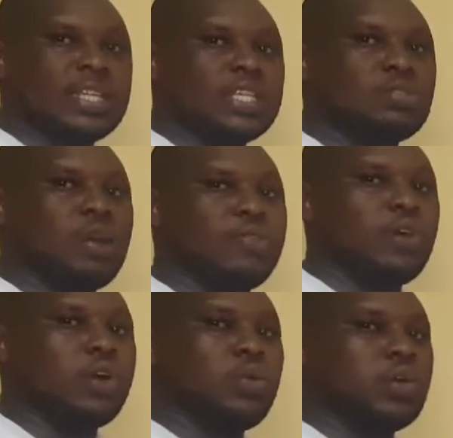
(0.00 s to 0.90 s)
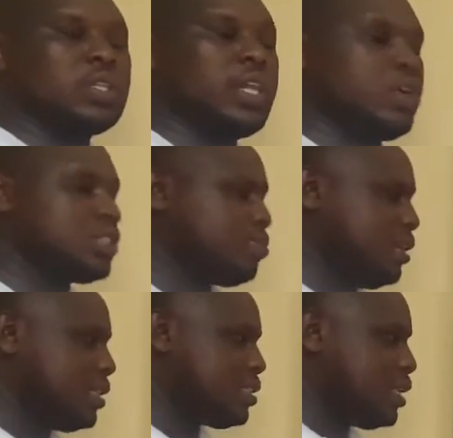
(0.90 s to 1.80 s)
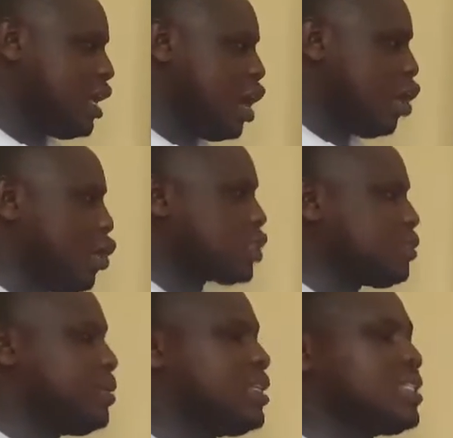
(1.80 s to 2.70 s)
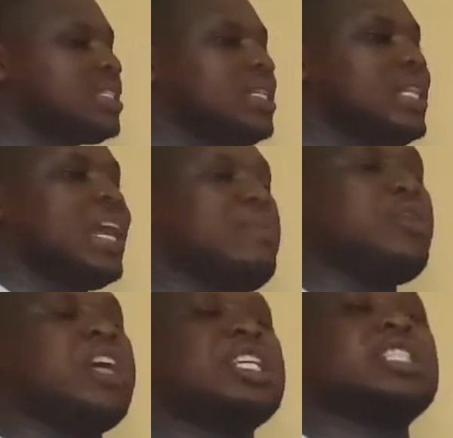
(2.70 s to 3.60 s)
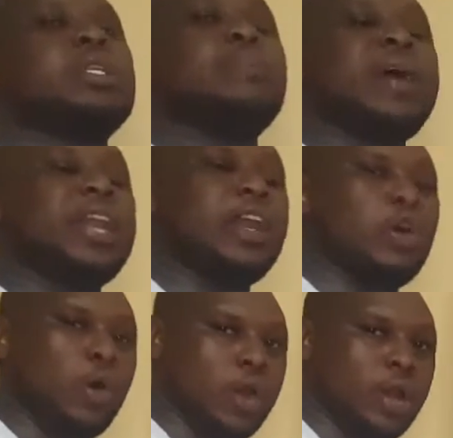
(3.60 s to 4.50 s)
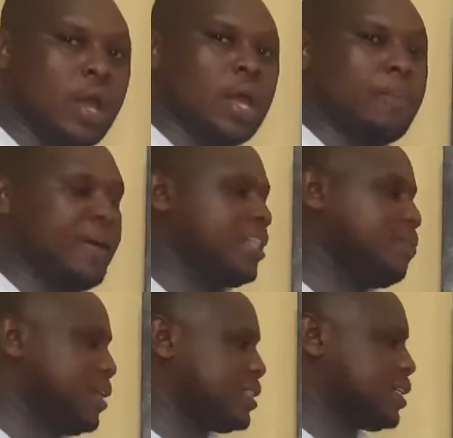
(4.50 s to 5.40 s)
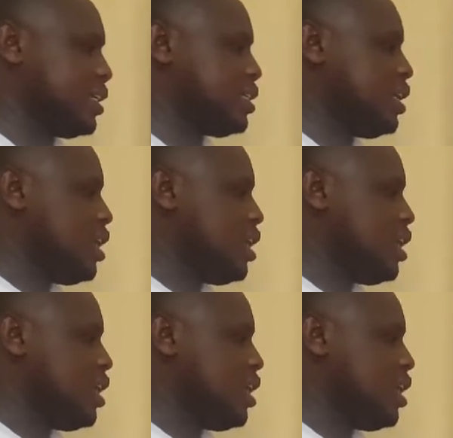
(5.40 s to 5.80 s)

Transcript: case, we have known what the host means. Host means the animal that is depended on by the parasite.